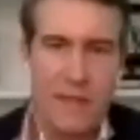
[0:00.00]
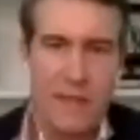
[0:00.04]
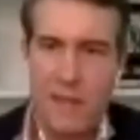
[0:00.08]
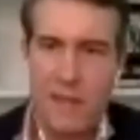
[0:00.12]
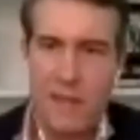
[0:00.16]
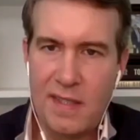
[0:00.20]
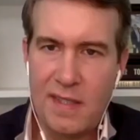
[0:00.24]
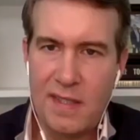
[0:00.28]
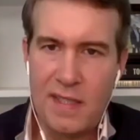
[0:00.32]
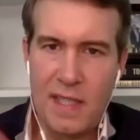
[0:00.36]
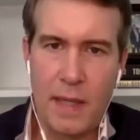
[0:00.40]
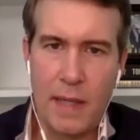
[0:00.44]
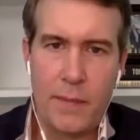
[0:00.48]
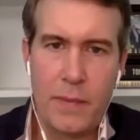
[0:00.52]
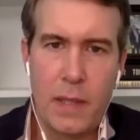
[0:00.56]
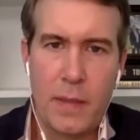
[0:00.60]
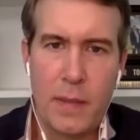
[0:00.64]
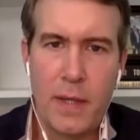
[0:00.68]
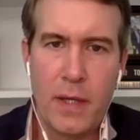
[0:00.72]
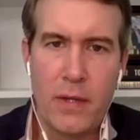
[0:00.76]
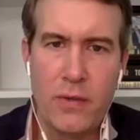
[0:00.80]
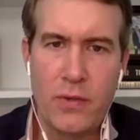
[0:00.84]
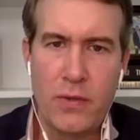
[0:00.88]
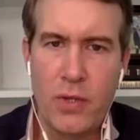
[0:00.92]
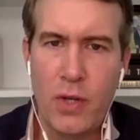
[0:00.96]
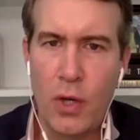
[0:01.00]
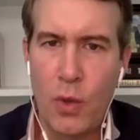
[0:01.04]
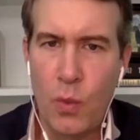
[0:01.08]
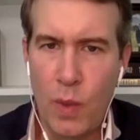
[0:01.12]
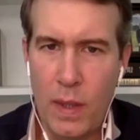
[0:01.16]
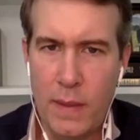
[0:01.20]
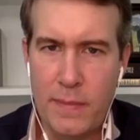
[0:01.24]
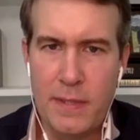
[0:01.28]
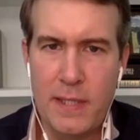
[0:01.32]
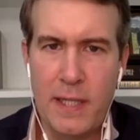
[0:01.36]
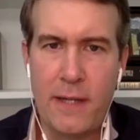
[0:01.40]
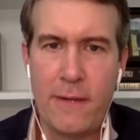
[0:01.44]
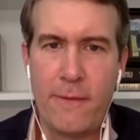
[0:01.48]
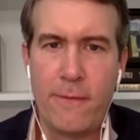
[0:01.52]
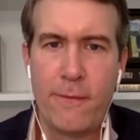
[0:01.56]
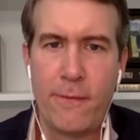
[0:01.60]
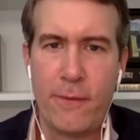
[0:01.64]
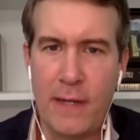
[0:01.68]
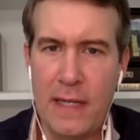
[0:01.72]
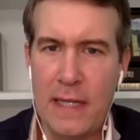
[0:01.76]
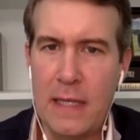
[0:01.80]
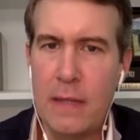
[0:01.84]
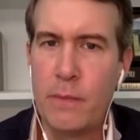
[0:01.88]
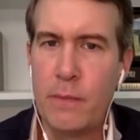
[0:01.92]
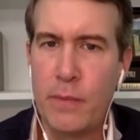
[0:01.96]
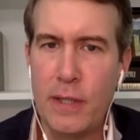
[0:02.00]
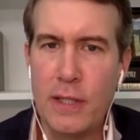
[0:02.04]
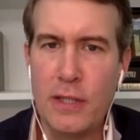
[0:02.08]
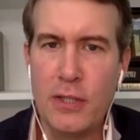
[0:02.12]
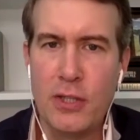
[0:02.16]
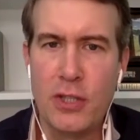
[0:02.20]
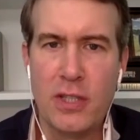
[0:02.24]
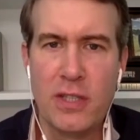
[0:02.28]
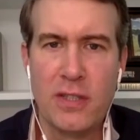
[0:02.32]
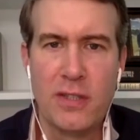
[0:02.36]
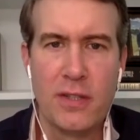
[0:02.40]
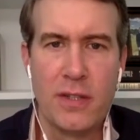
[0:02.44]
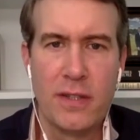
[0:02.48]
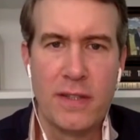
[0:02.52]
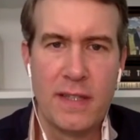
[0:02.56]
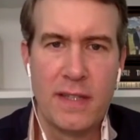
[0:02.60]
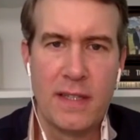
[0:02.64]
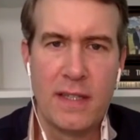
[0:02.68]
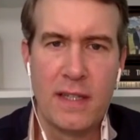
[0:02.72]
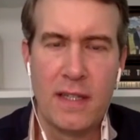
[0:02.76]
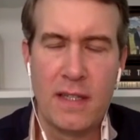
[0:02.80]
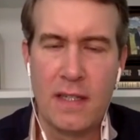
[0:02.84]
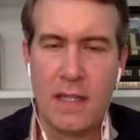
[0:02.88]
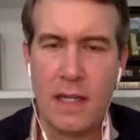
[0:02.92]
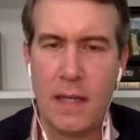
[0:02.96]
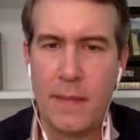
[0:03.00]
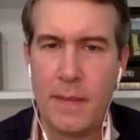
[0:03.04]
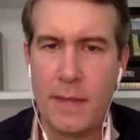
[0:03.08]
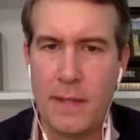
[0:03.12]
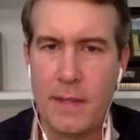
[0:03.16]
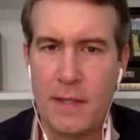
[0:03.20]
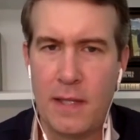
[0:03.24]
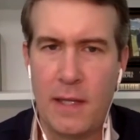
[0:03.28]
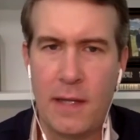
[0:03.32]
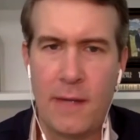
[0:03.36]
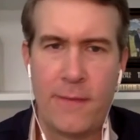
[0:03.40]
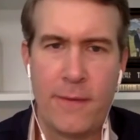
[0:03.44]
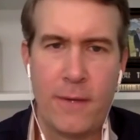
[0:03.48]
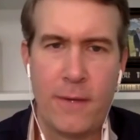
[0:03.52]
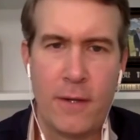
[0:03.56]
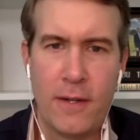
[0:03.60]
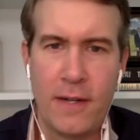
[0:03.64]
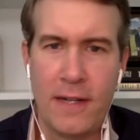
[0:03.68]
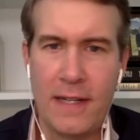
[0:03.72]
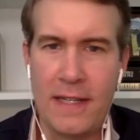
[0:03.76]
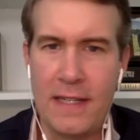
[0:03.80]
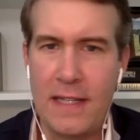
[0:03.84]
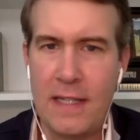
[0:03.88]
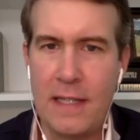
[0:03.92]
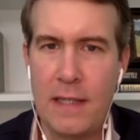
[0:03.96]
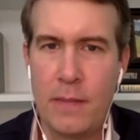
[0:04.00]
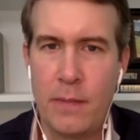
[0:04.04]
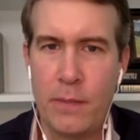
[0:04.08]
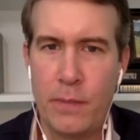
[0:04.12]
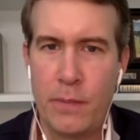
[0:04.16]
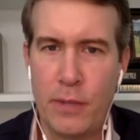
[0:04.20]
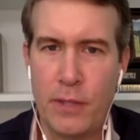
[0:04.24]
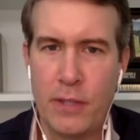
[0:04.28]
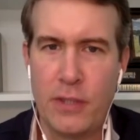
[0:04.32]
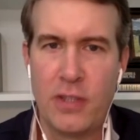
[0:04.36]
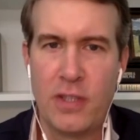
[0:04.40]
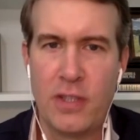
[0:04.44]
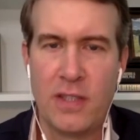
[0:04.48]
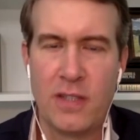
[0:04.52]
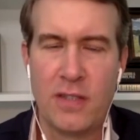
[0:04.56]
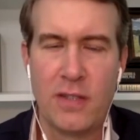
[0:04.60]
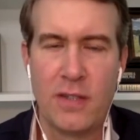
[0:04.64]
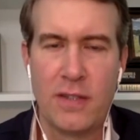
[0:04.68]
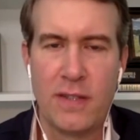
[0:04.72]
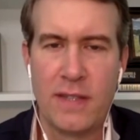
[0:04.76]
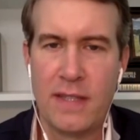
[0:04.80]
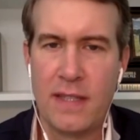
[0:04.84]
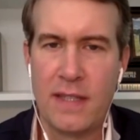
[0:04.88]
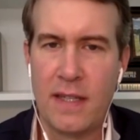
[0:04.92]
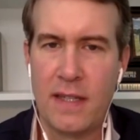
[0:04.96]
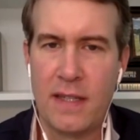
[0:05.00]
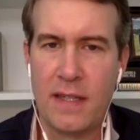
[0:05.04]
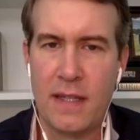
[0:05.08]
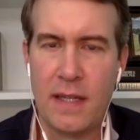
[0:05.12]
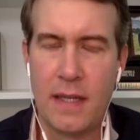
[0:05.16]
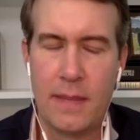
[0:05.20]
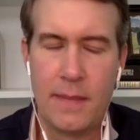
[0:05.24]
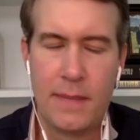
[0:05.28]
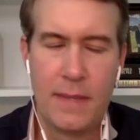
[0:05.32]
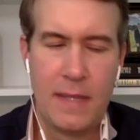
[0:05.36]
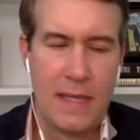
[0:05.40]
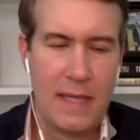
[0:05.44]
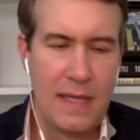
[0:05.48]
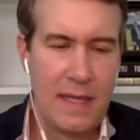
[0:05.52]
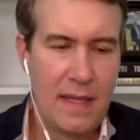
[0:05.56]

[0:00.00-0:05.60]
step. Come out to our website, franbridgeconsulting.com. That's F-R-A-N, bridgeconsulting.com.